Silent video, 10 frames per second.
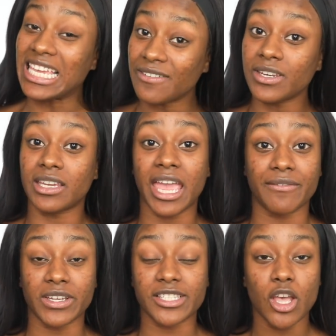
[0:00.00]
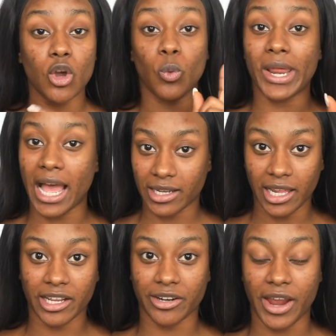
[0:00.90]
even canvas without
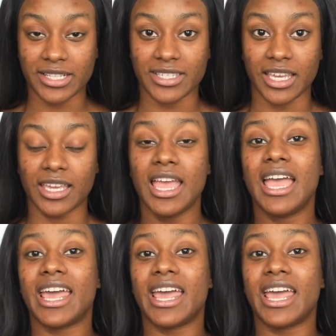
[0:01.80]
color correcting,